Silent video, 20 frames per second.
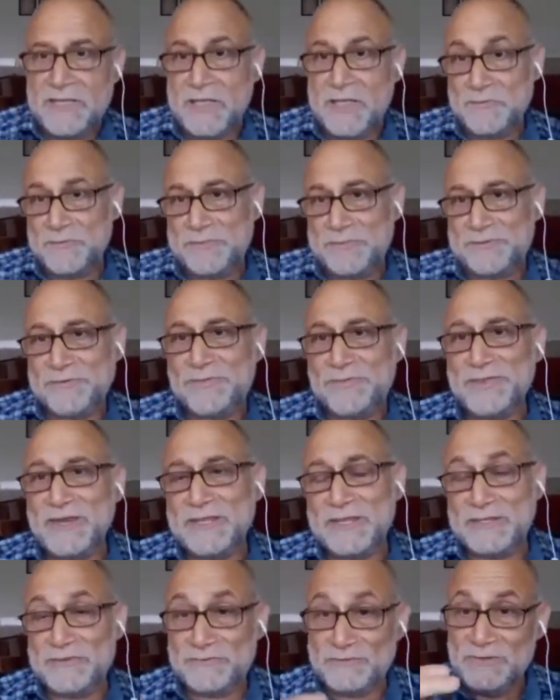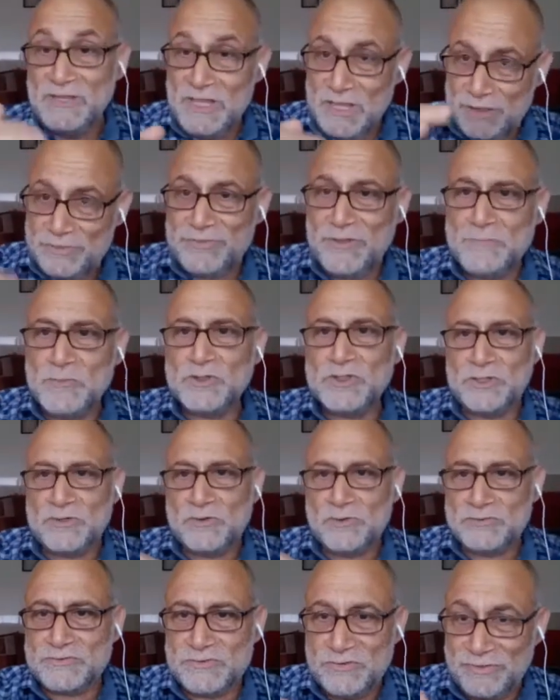I went through thoroughly the modern
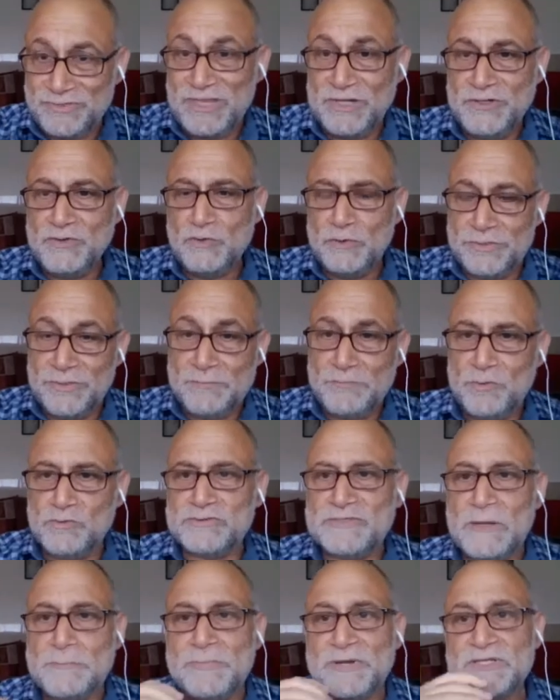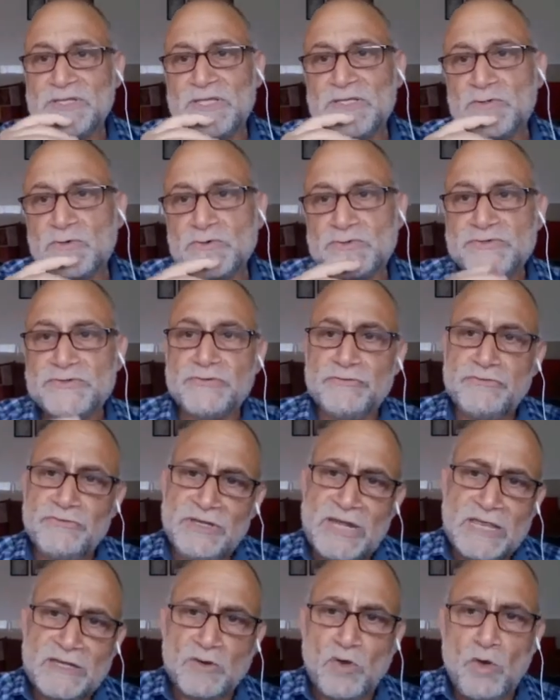constitution, the newer, the post-apartheid
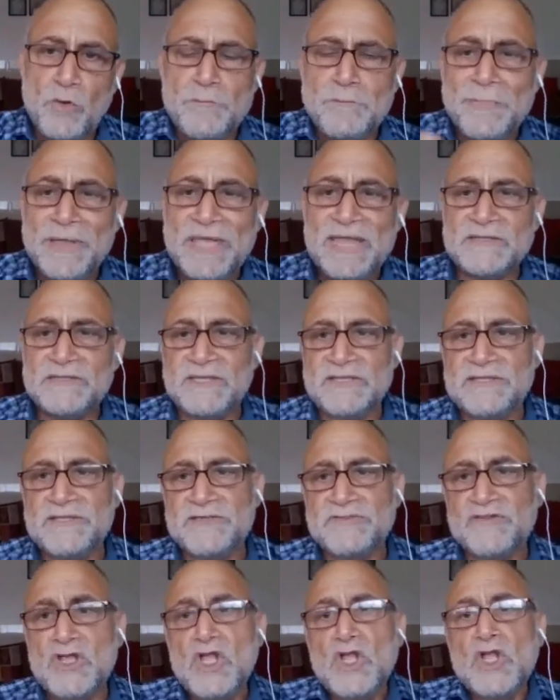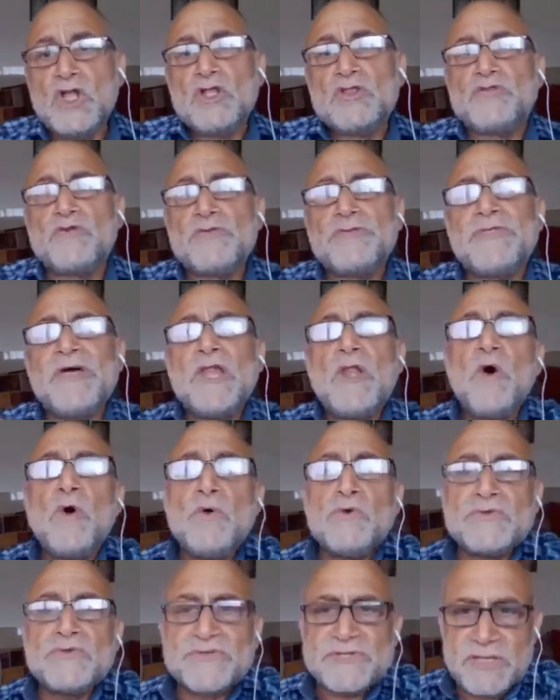constitution, and compared it to the
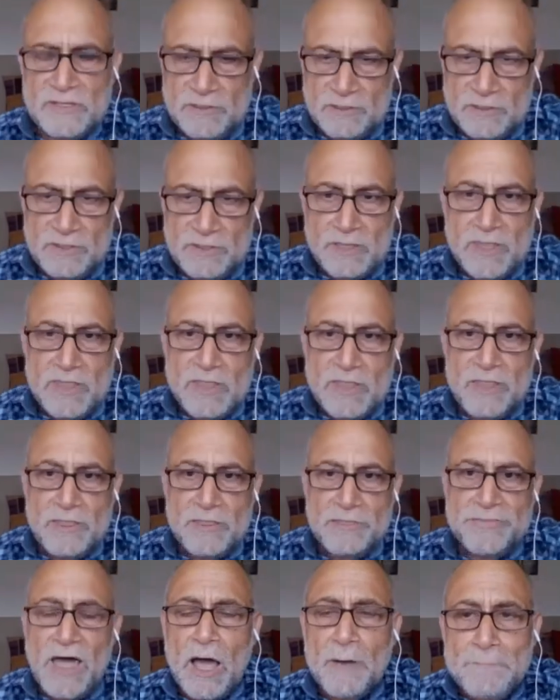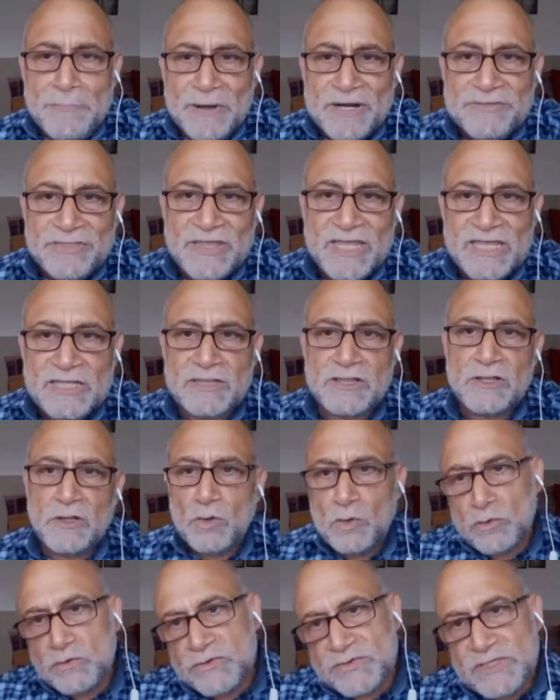laws, the apartheid
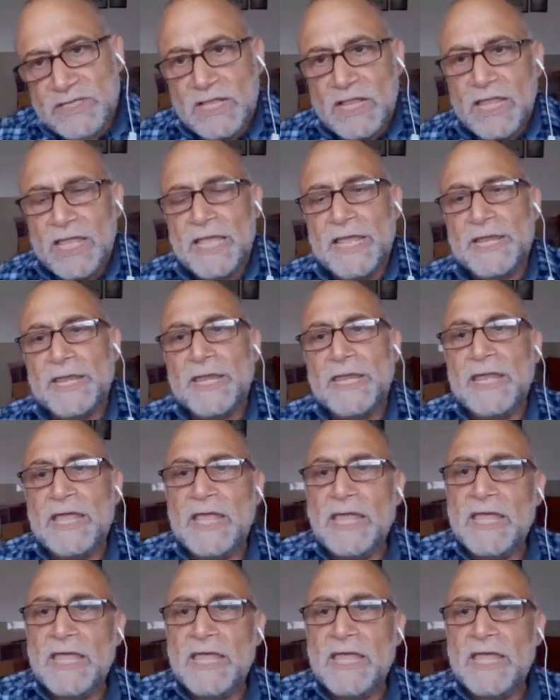laws in